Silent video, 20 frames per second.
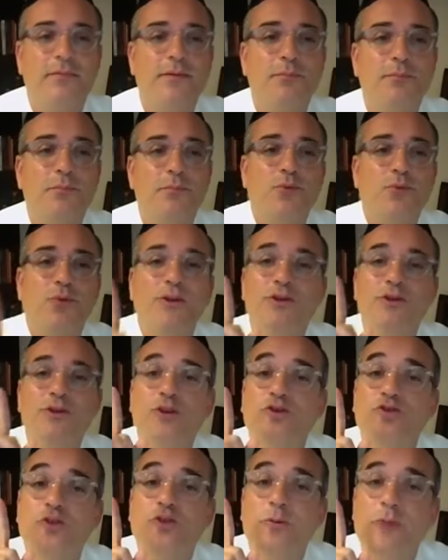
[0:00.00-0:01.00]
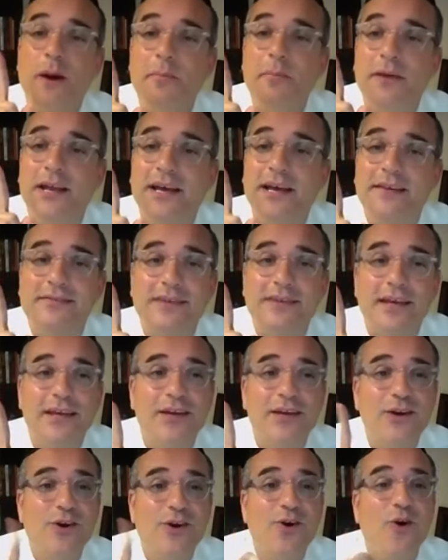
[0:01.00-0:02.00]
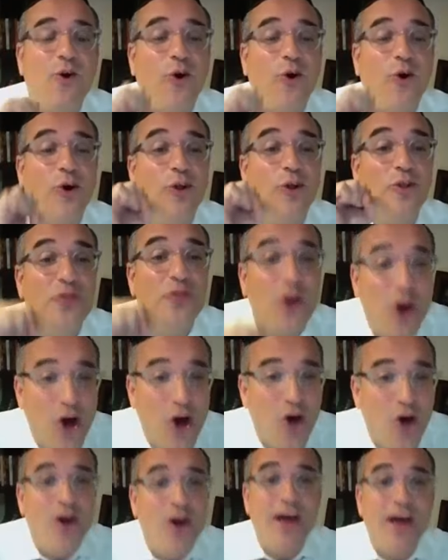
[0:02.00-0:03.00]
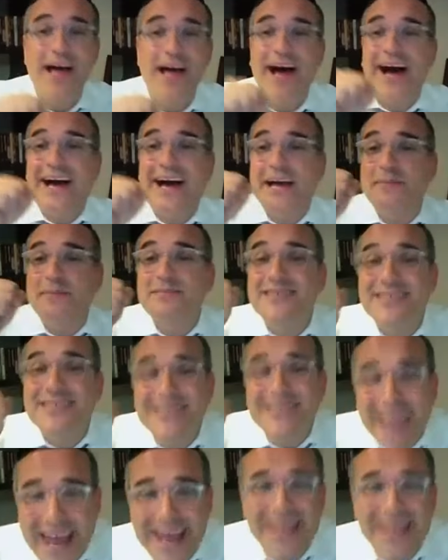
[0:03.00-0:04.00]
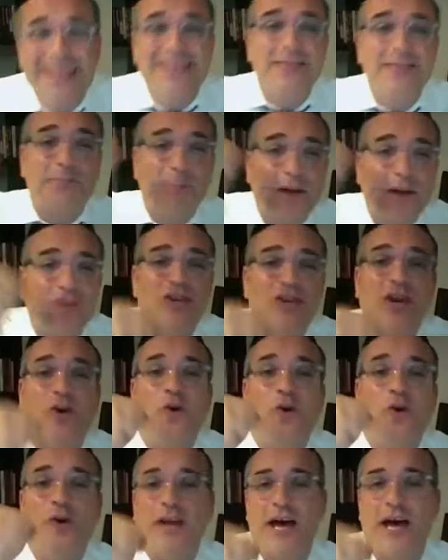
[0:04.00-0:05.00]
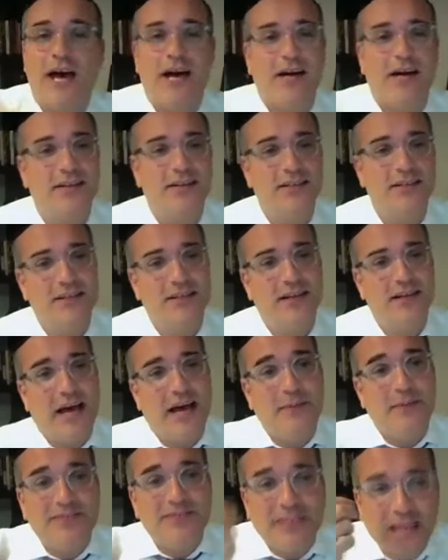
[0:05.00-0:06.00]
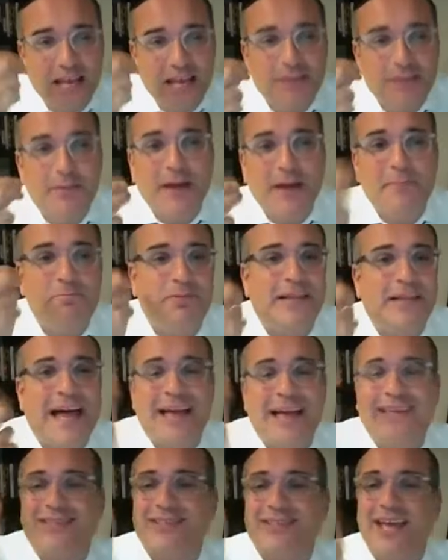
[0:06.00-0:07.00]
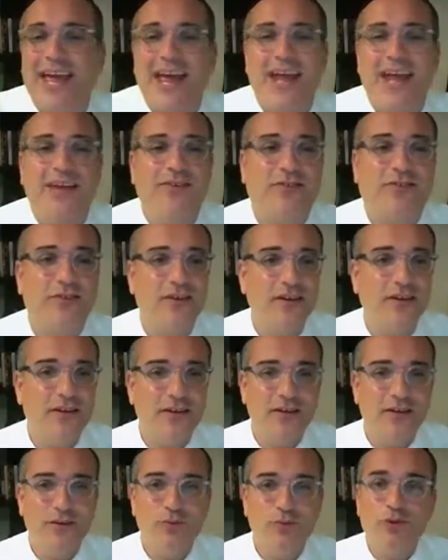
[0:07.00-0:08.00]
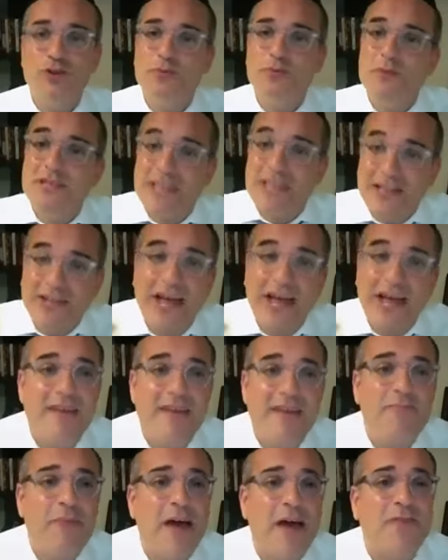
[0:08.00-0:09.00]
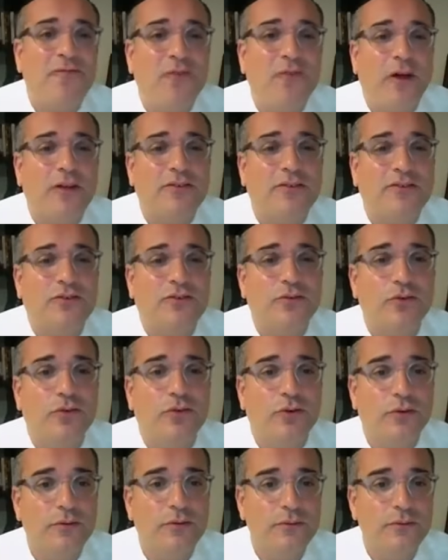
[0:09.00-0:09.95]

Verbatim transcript: But what does Shlomo Amelech say? Although I am stained by Shechorah, I'm stained by black stains, which means that I have my faults too.